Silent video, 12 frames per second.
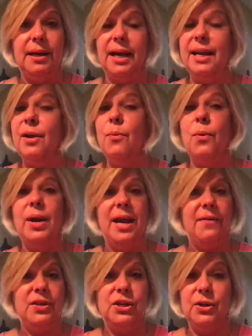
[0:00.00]
I didn't want to
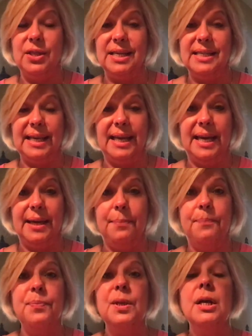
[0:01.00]
have to do this again.